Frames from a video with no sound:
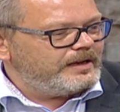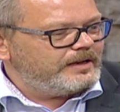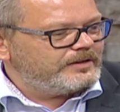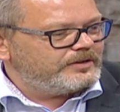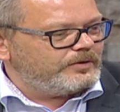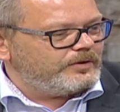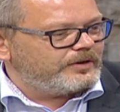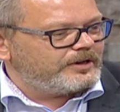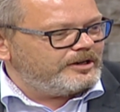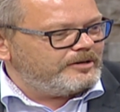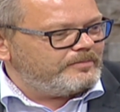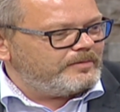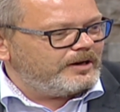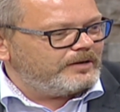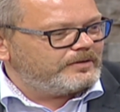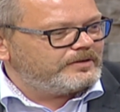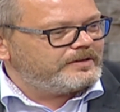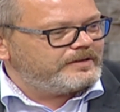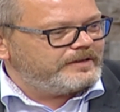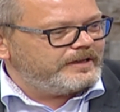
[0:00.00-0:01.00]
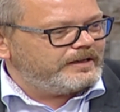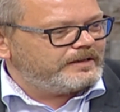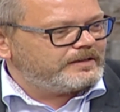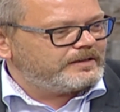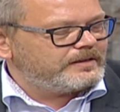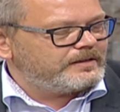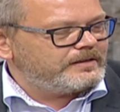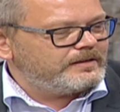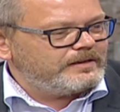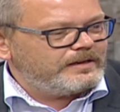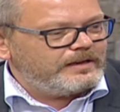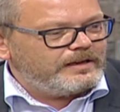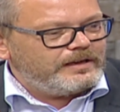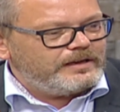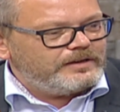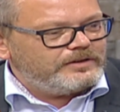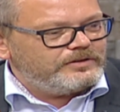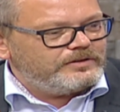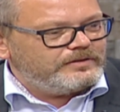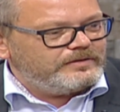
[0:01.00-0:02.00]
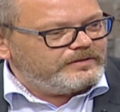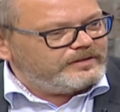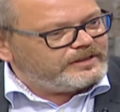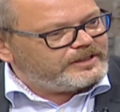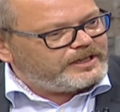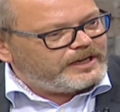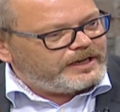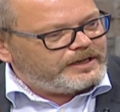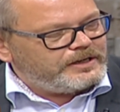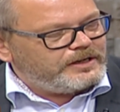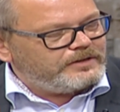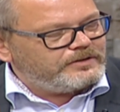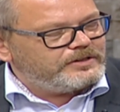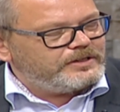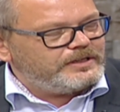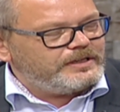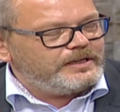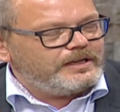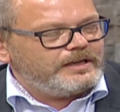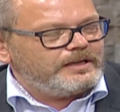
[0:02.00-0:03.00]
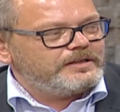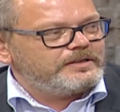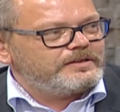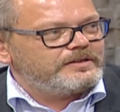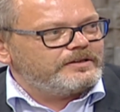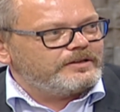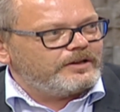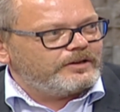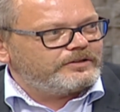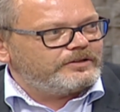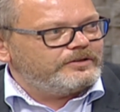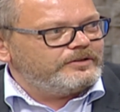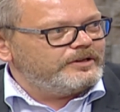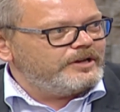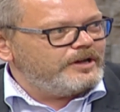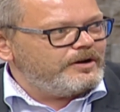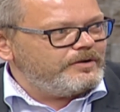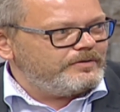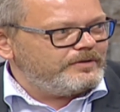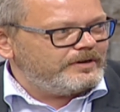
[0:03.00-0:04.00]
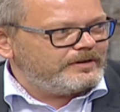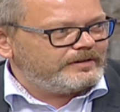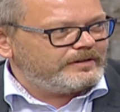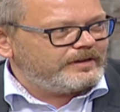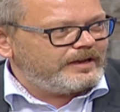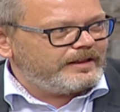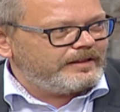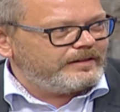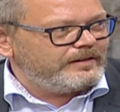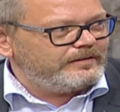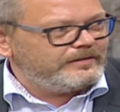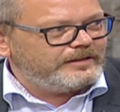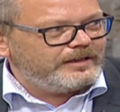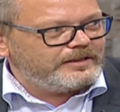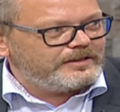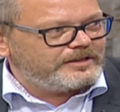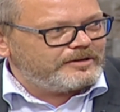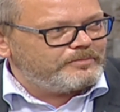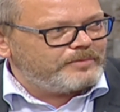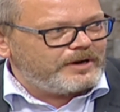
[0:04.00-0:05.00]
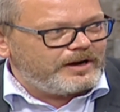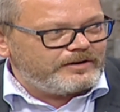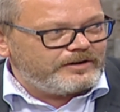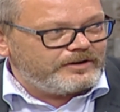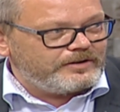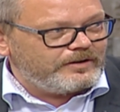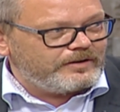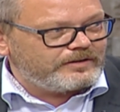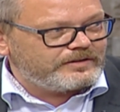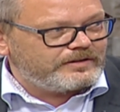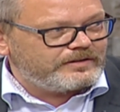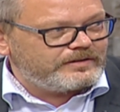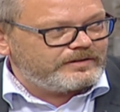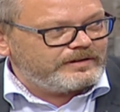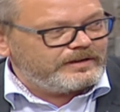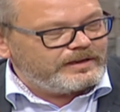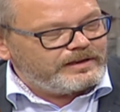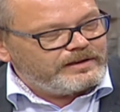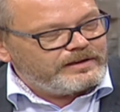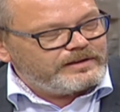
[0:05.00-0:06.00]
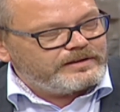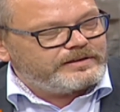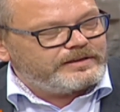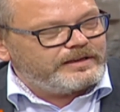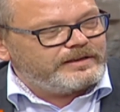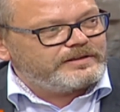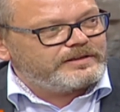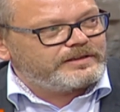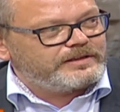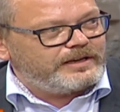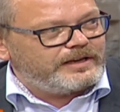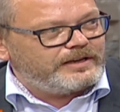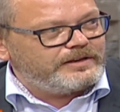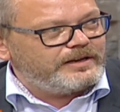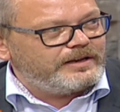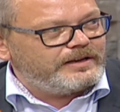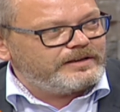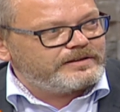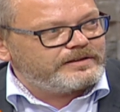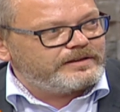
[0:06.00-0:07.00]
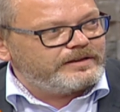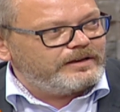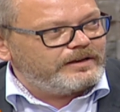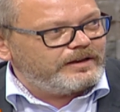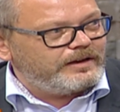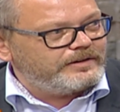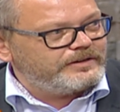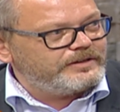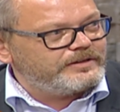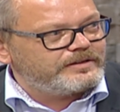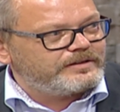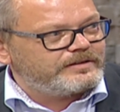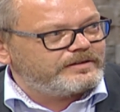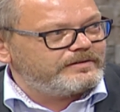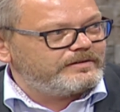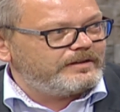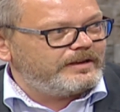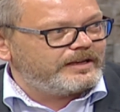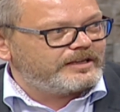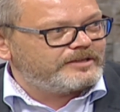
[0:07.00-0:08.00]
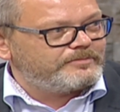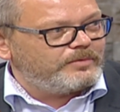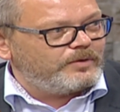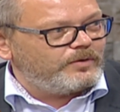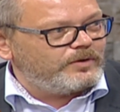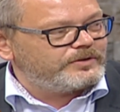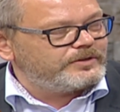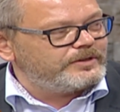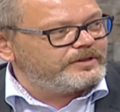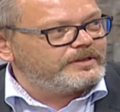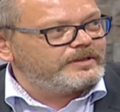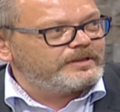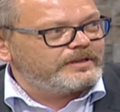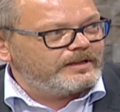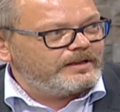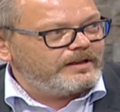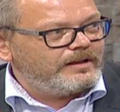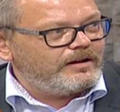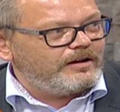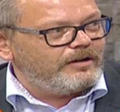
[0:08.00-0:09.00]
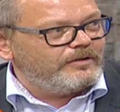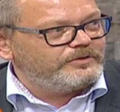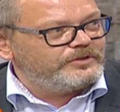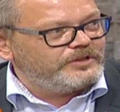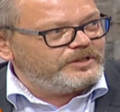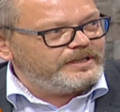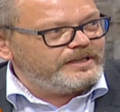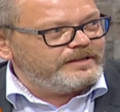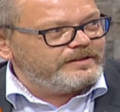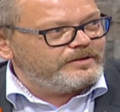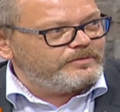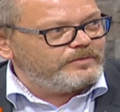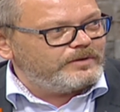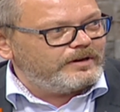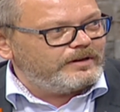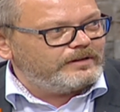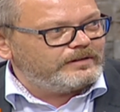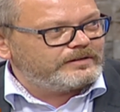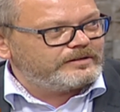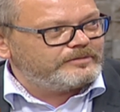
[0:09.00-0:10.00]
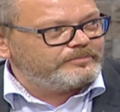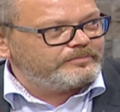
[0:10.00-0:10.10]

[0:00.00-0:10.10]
talking about that Kenyan tea is not known, and it's a paradox since Kenya is the largest exporter of tea in the world.